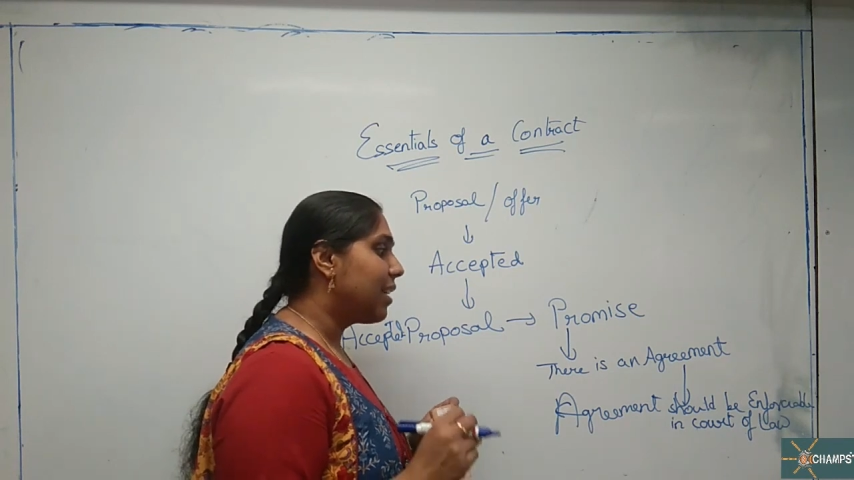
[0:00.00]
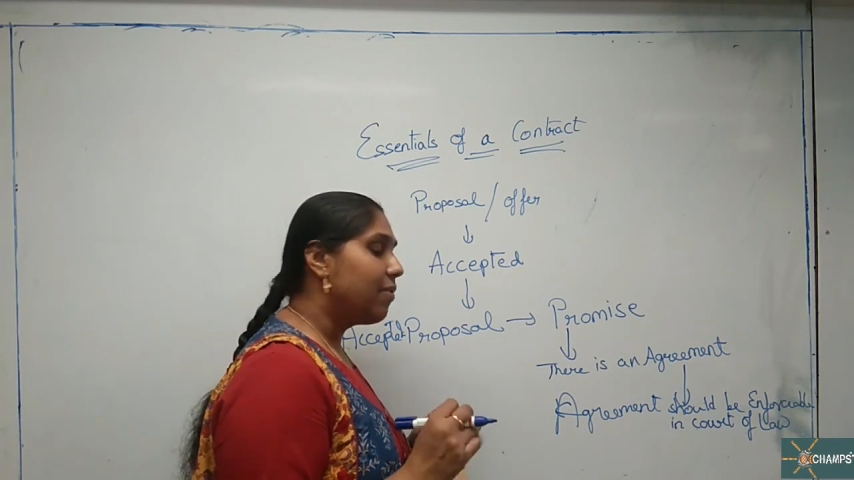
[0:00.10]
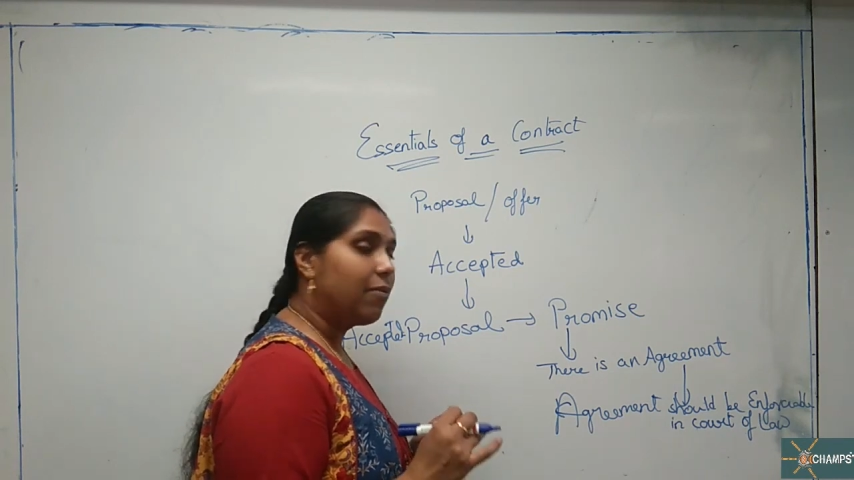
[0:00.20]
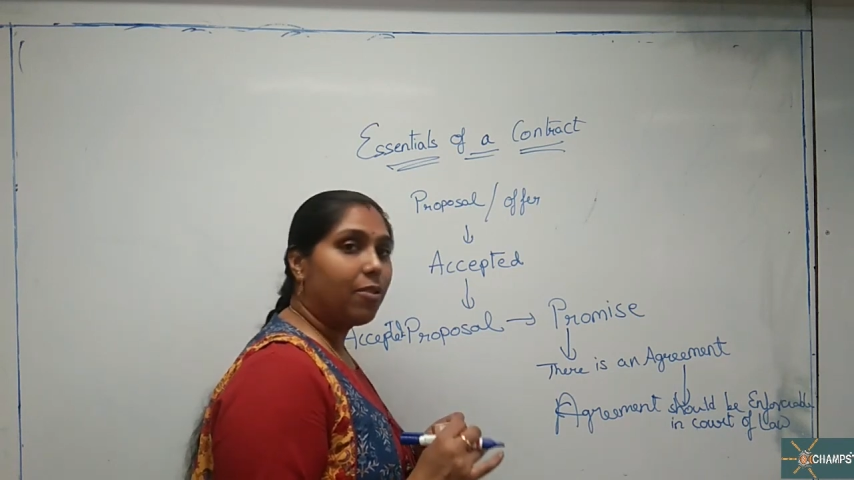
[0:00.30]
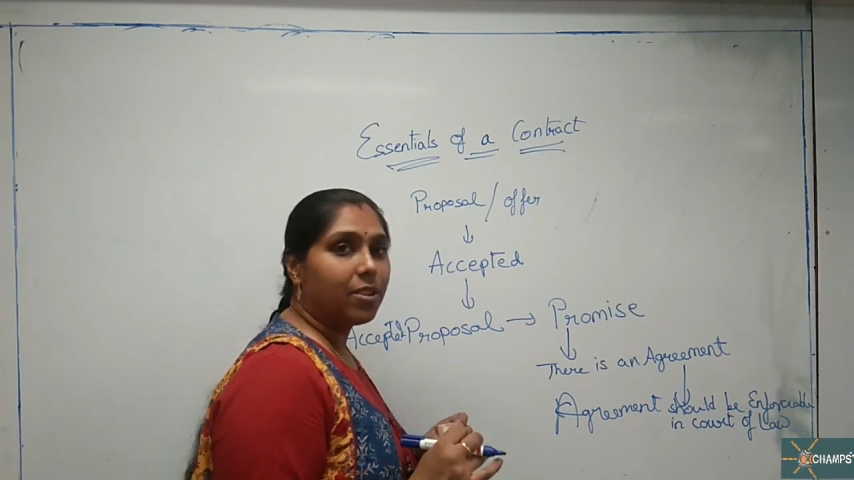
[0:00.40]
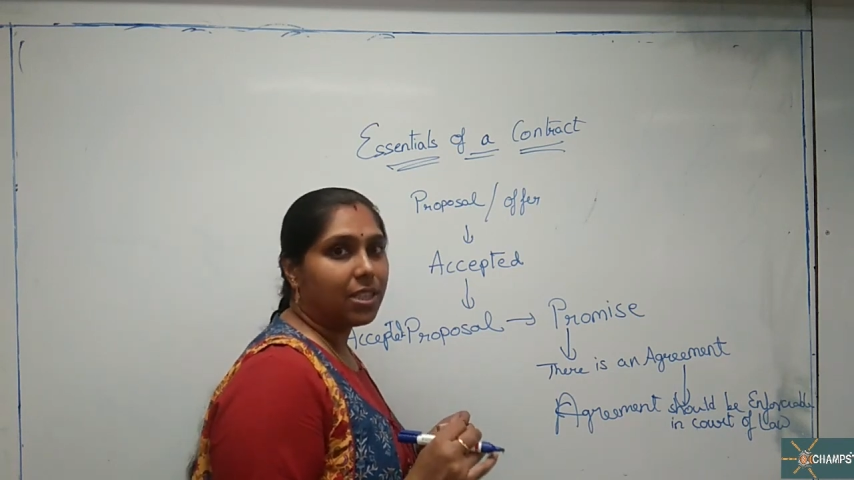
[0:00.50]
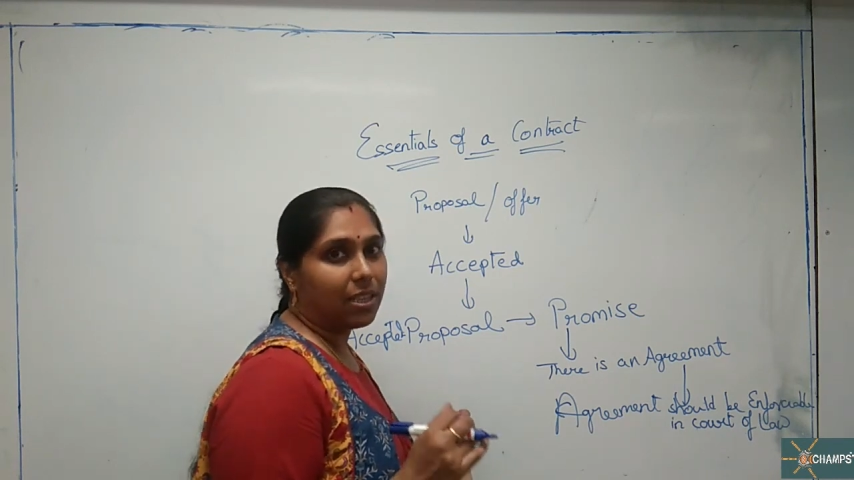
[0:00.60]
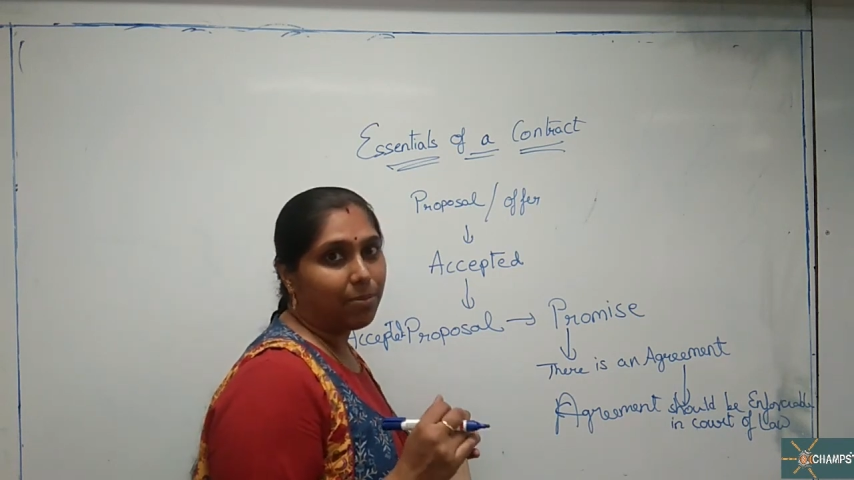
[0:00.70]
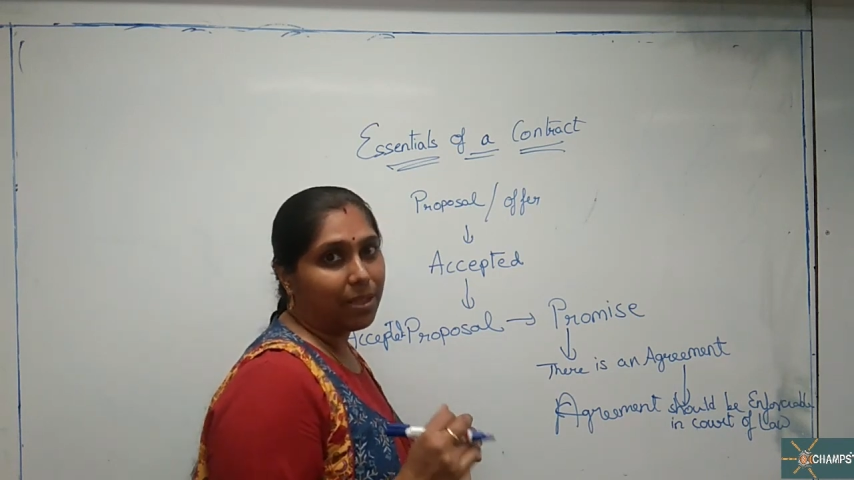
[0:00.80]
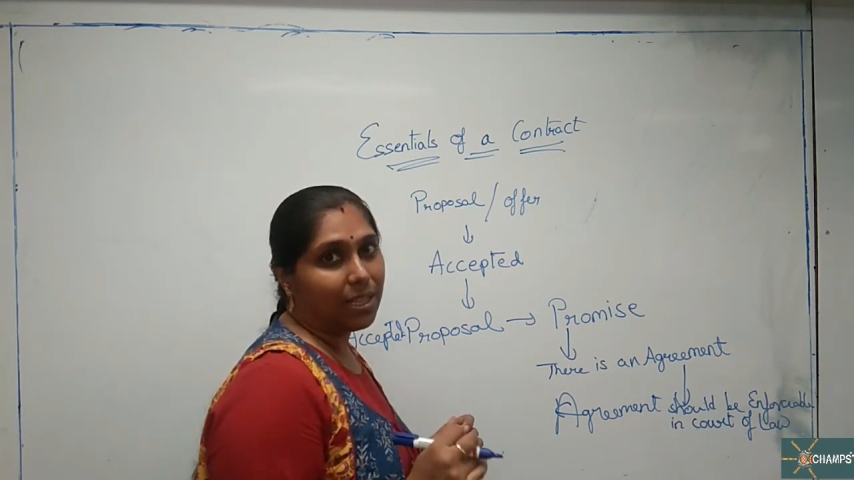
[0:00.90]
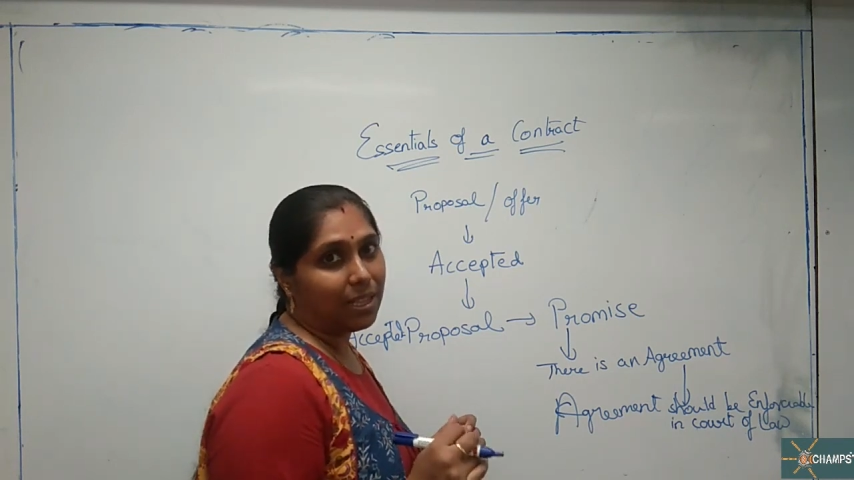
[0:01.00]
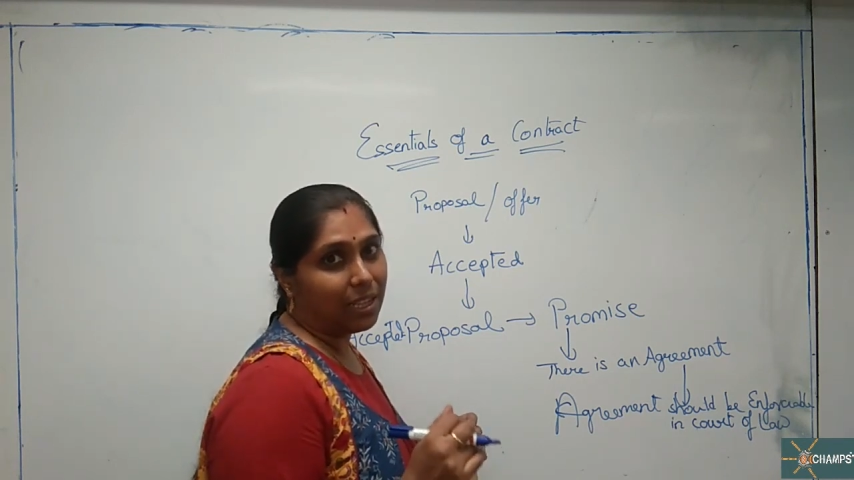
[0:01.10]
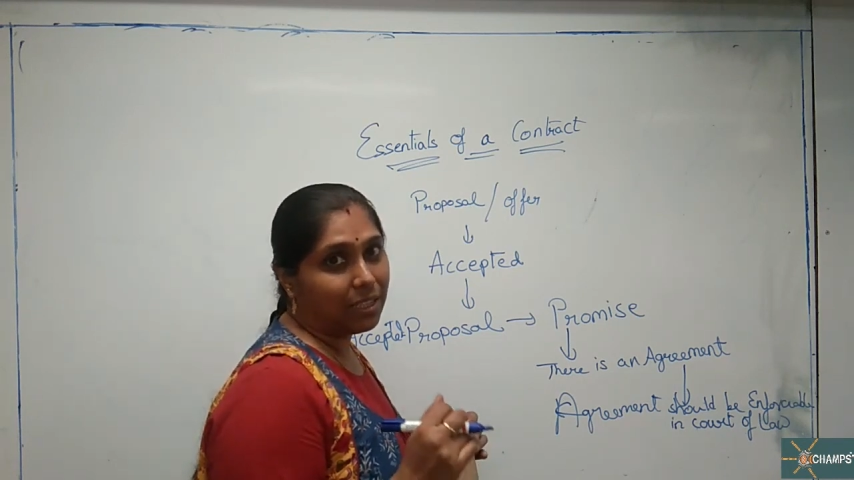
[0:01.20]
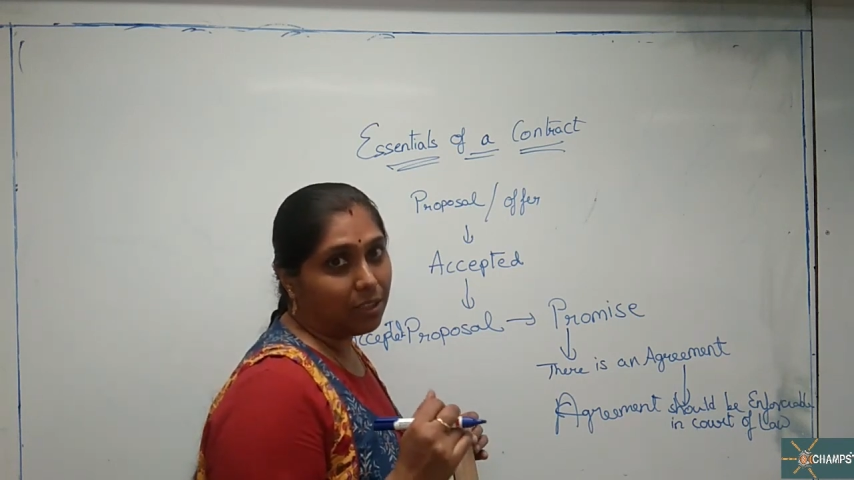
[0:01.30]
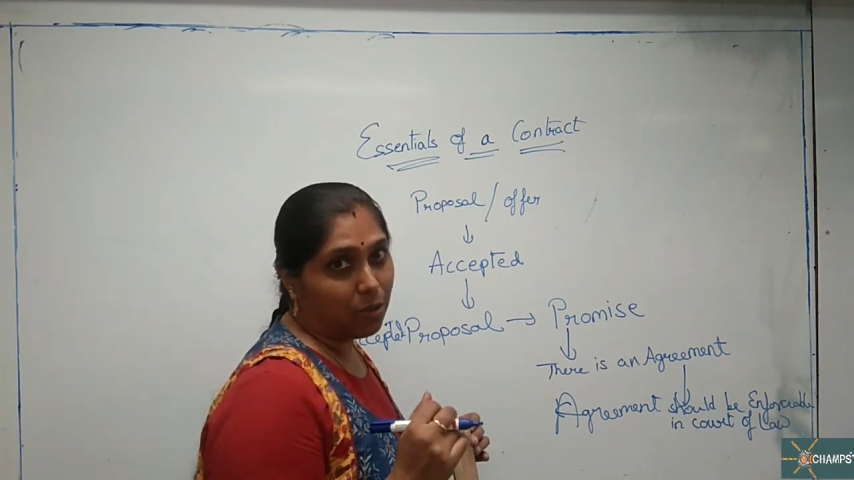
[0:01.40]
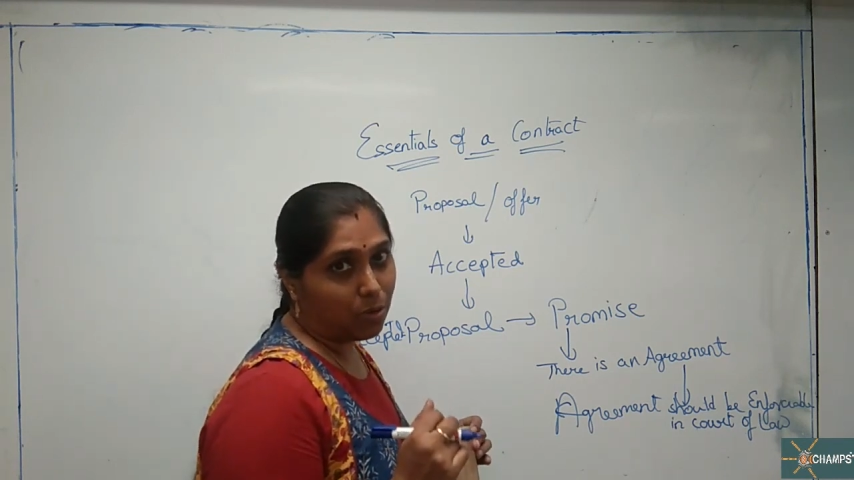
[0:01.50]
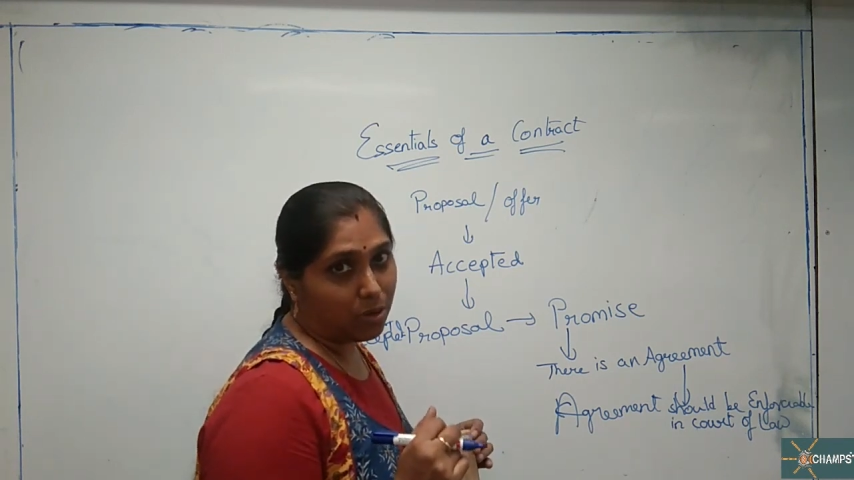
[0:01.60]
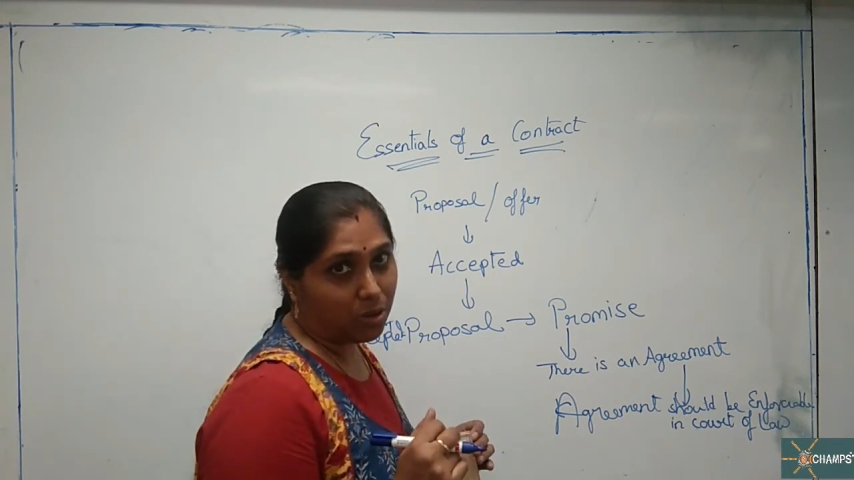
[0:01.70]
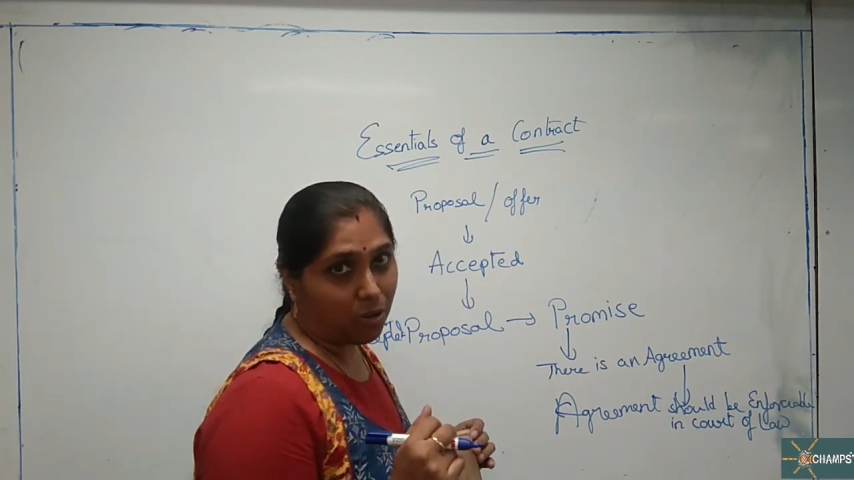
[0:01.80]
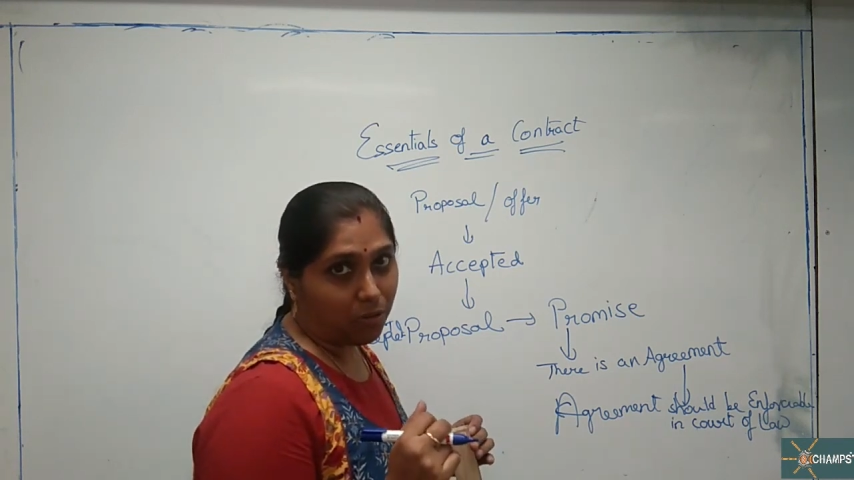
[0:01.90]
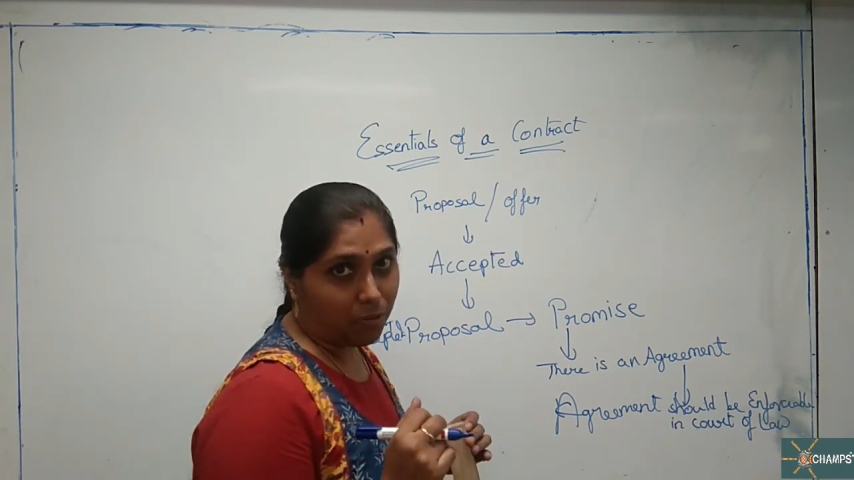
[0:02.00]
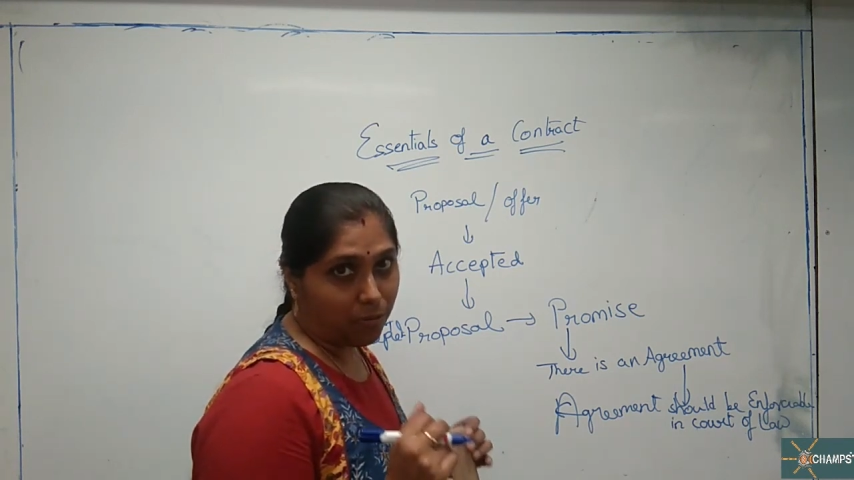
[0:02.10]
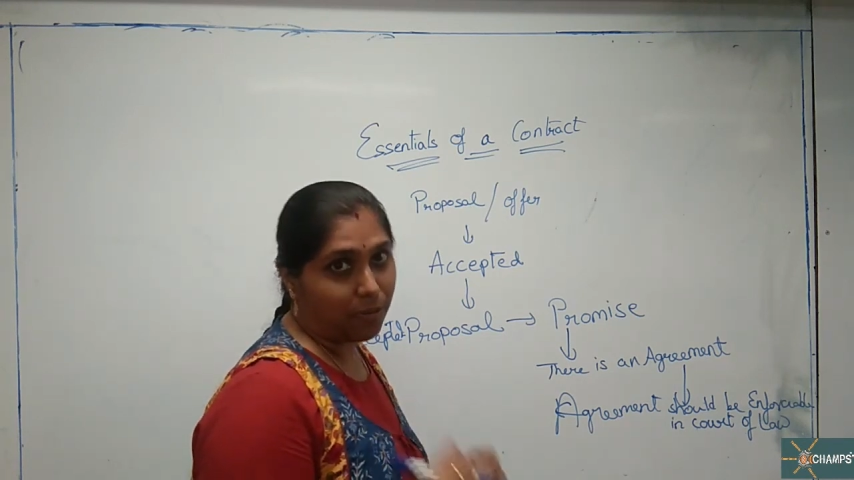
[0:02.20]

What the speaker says: enforceable in court of